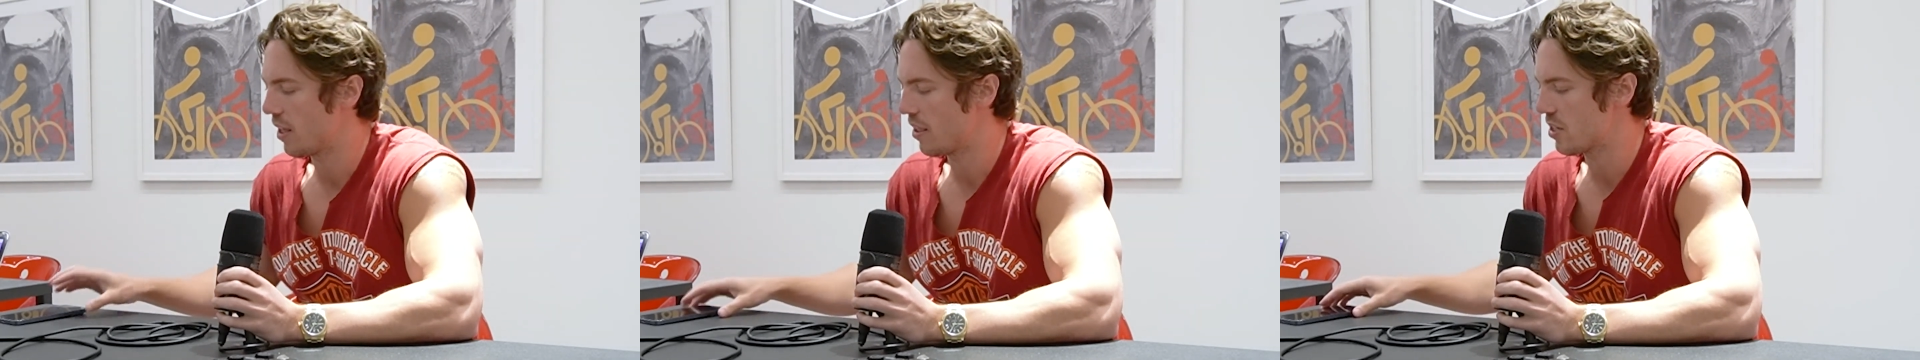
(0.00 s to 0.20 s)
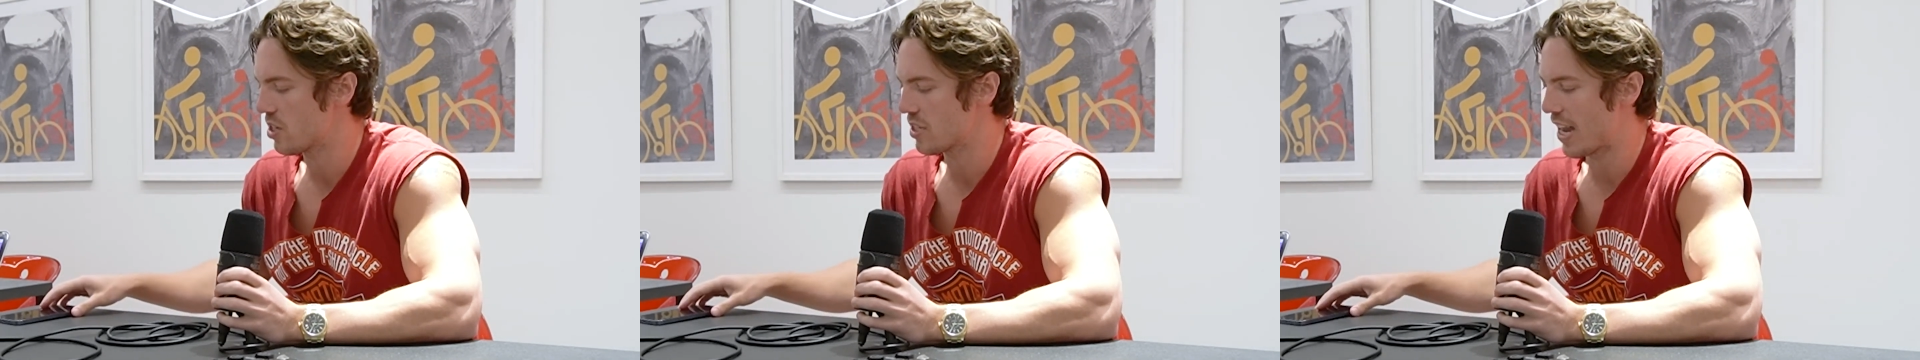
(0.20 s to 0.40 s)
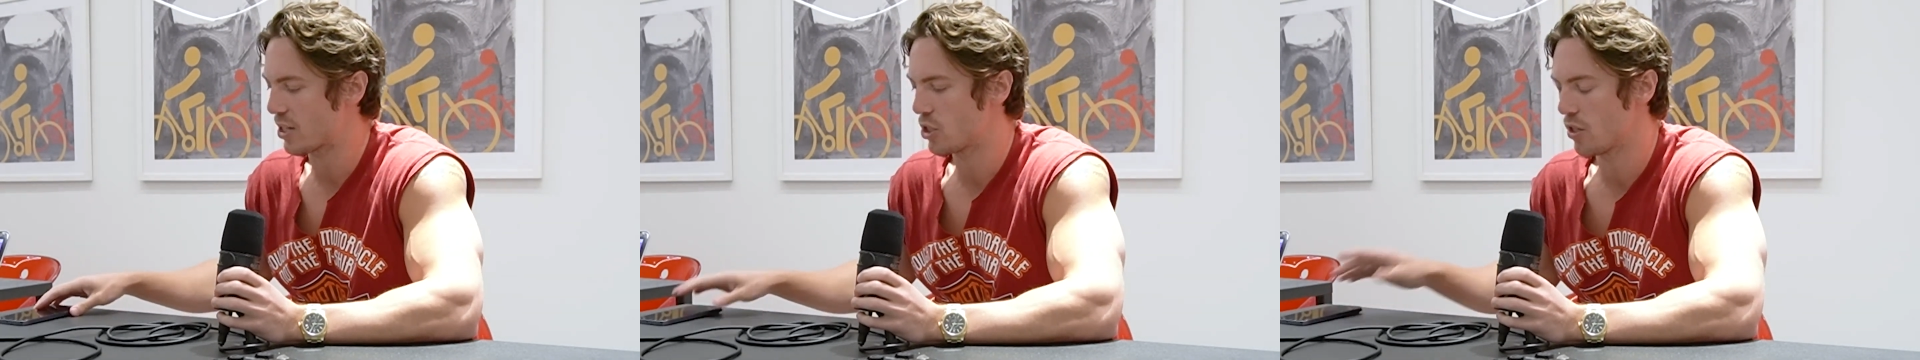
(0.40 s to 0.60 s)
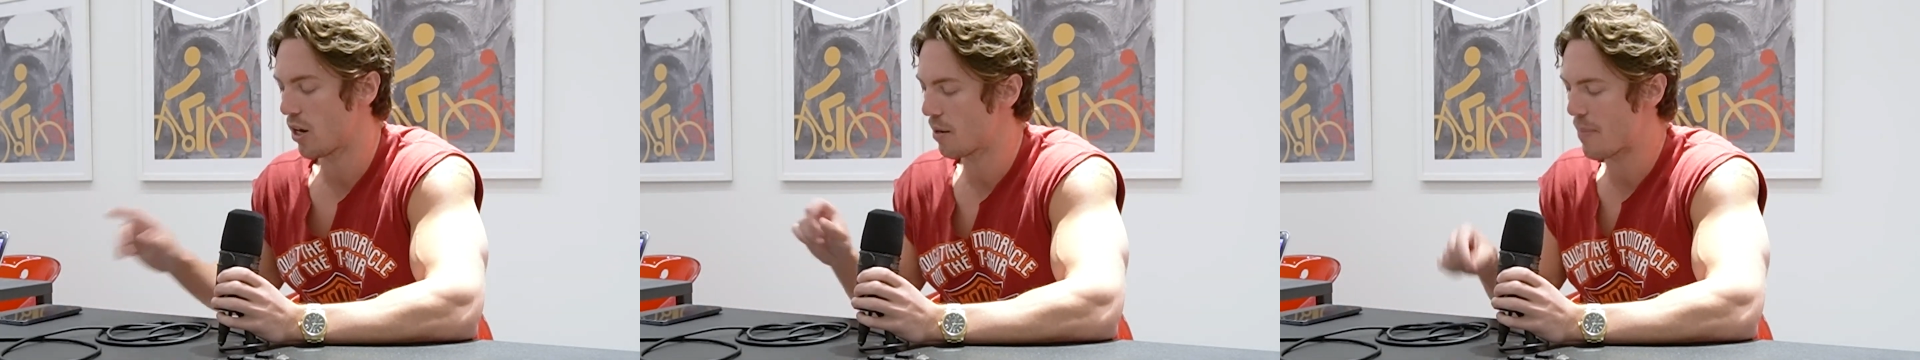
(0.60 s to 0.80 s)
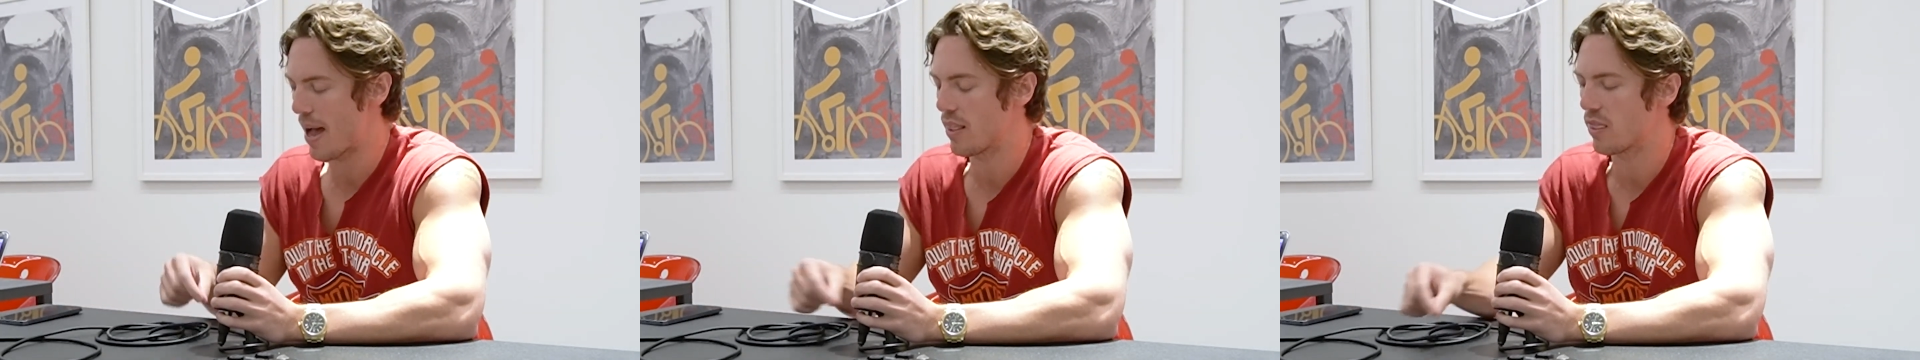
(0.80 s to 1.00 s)
And this is actually
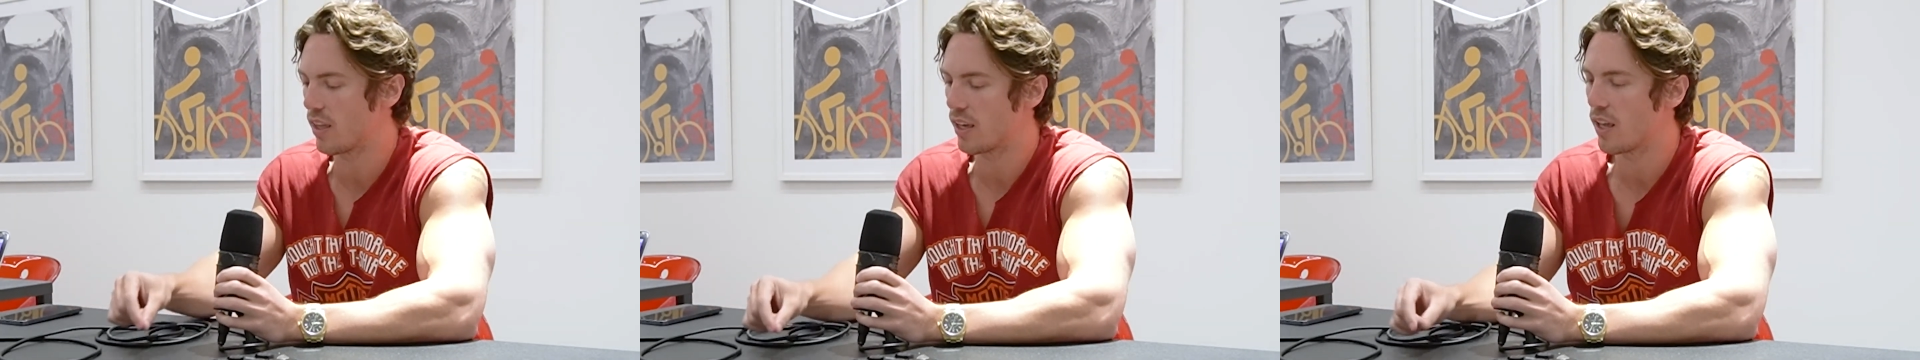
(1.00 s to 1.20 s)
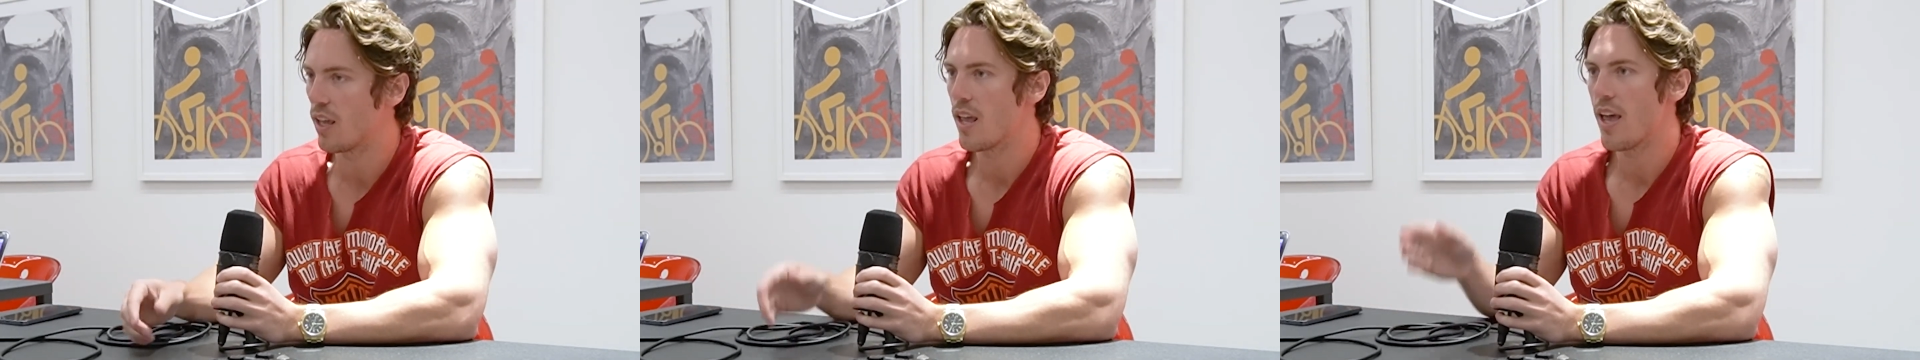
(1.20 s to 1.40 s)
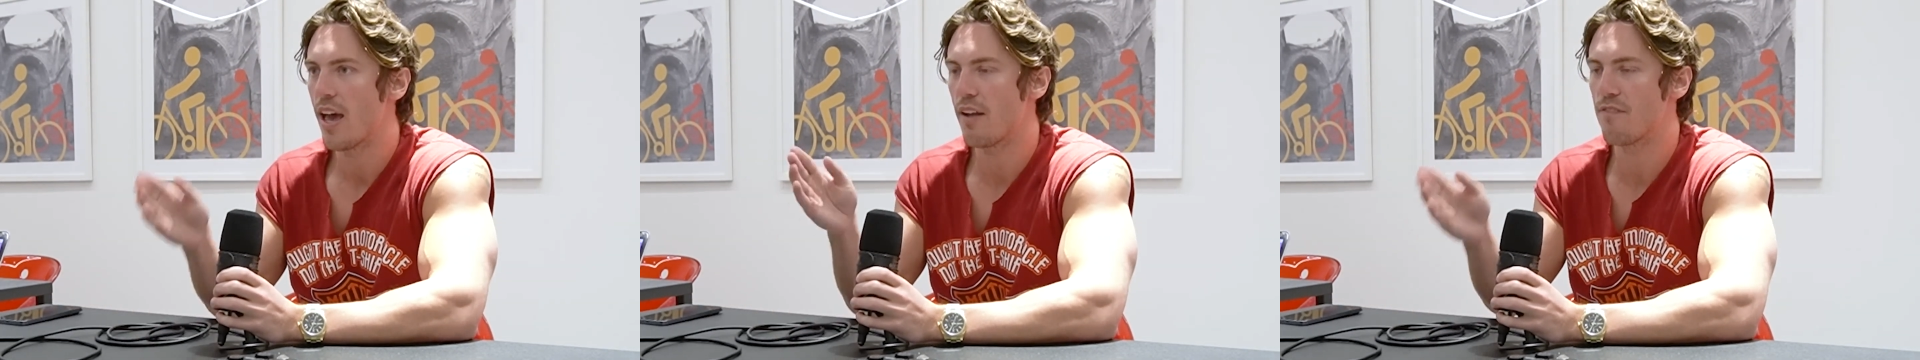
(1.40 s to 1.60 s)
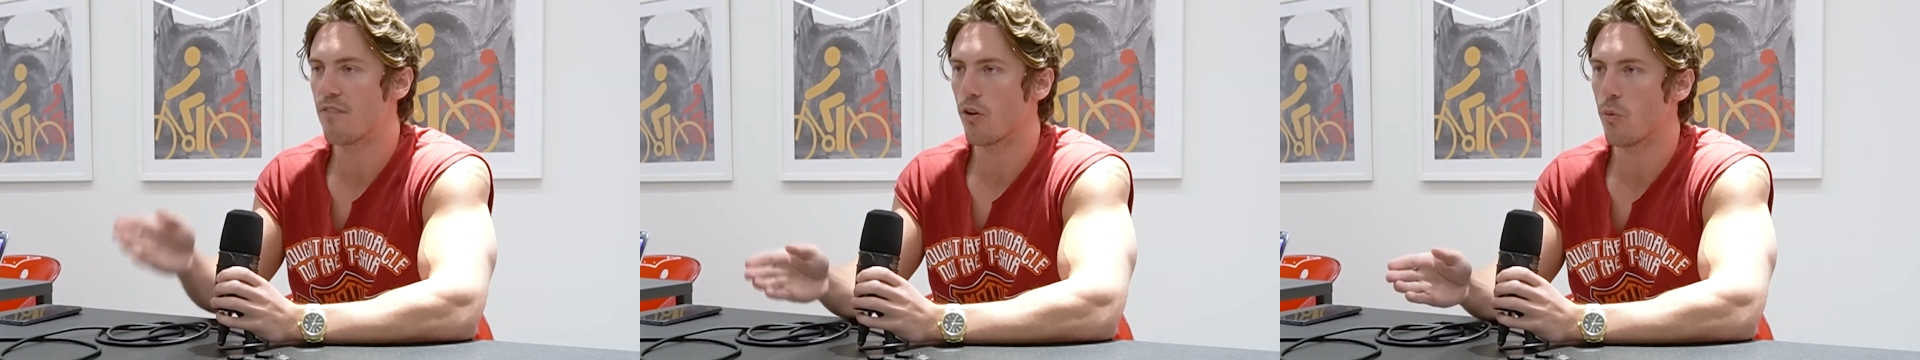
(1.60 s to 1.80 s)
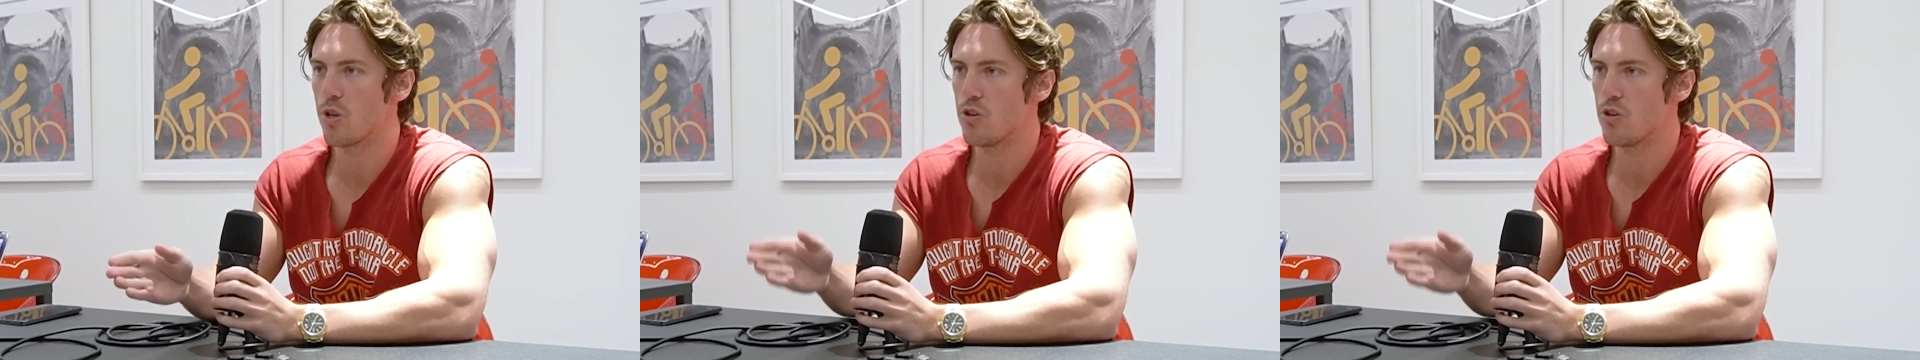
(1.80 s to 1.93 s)
not a bad thing. At first,